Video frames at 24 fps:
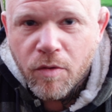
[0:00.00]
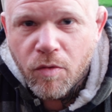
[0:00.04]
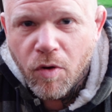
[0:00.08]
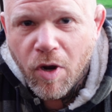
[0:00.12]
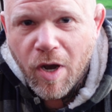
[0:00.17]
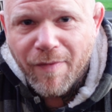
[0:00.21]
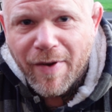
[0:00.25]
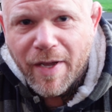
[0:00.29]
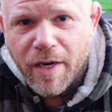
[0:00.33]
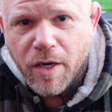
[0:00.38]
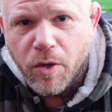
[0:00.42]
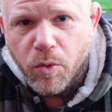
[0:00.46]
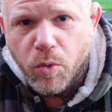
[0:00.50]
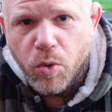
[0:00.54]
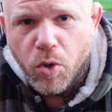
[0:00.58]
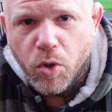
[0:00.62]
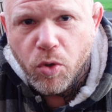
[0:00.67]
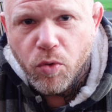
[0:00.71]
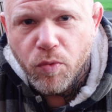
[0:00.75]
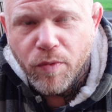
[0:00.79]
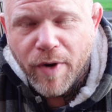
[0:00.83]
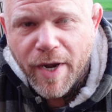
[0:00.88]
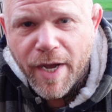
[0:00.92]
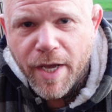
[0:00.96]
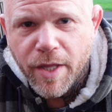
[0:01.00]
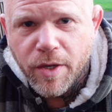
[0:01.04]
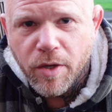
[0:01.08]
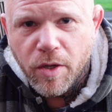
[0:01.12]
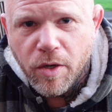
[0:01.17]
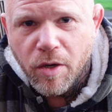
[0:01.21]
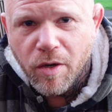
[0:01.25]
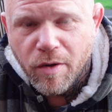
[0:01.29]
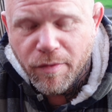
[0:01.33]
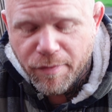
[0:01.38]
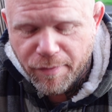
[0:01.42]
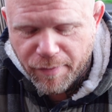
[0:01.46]
Right, I've had a little look around
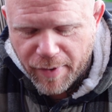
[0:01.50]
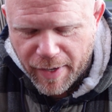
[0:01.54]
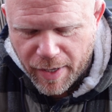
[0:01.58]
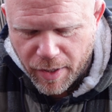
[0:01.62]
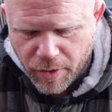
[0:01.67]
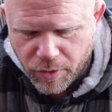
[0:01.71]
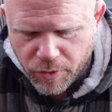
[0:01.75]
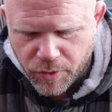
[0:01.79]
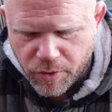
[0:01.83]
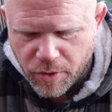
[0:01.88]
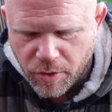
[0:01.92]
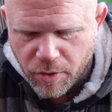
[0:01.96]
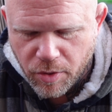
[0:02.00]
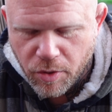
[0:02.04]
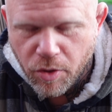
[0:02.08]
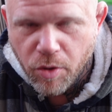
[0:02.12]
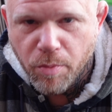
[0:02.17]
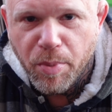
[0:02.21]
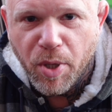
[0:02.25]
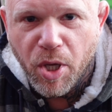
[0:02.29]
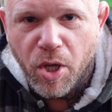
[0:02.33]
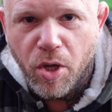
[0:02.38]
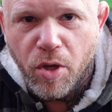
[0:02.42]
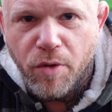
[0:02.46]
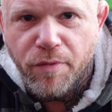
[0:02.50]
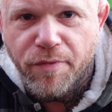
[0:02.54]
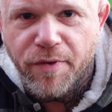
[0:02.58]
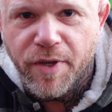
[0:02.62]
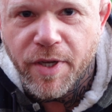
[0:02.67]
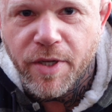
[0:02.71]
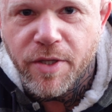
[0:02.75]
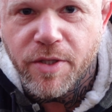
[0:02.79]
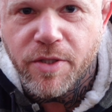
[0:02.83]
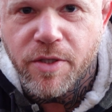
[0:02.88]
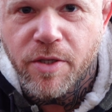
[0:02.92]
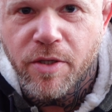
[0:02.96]
and I've found the
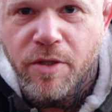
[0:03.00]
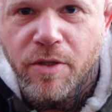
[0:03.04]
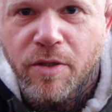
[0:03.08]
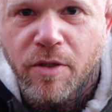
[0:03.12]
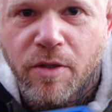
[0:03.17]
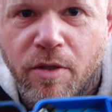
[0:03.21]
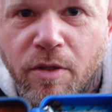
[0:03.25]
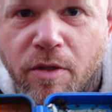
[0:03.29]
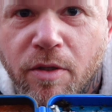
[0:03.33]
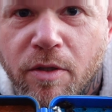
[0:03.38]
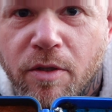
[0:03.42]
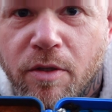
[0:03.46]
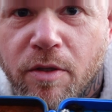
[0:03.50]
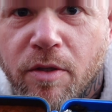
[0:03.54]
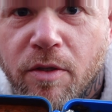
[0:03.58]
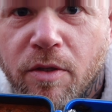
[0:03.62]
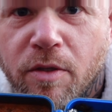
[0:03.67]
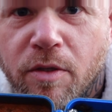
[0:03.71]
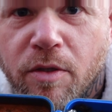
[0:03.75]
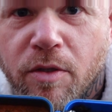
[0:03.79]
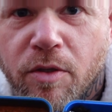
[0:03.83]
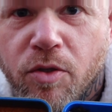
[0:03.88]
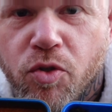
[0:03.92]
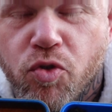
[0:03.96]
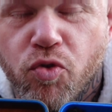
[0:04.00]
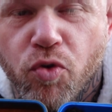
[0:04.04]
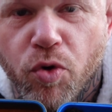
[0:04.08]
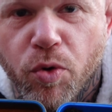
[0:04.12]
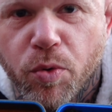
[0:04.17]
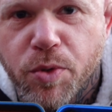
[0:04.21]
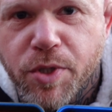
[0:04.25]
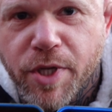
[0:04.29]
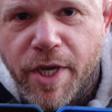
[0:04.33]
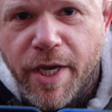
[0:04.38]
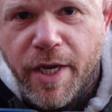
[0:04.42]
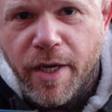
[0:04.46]
perfect drill
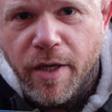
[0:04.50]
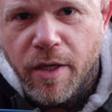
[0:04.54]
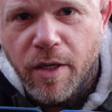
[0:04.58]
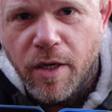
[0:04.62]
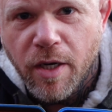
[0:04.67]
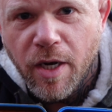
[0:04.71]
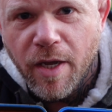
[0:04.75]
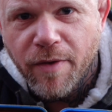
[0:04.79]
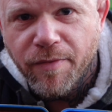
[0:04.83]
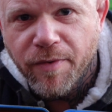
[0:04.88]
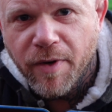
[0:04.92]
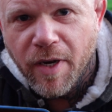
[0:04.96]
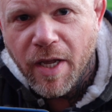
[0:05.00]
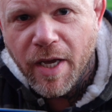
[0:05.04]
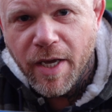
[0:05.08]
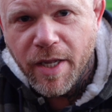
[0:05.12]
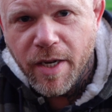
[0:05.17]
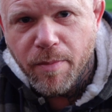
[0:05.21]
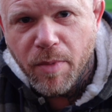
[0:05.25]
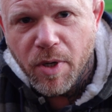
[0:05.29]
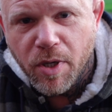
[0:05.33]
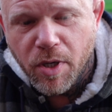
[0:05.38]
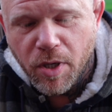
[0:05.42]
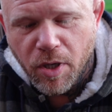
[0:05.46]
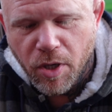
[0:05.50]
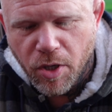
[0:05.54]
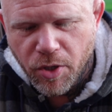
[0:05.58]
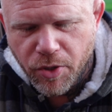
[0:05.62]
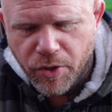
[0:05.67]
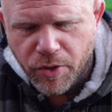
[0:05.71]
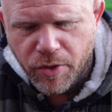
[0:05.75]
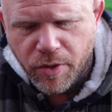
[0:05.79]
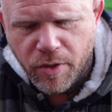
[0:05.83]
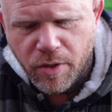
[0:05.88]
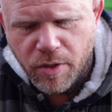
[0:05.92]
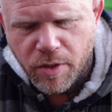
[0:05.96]
set, left laying in my
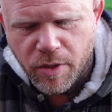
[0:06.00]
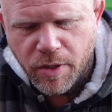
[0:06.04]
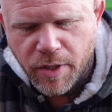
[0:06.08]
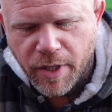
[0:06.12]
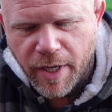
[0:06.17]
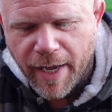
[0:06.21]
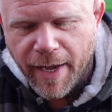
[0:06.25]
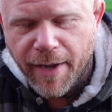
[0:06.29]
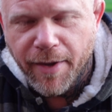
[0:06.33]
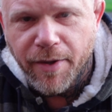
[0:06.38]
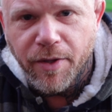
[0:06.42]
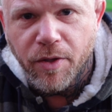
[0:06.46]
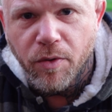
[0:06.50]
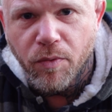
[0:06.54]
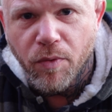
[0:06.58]
garden, out in the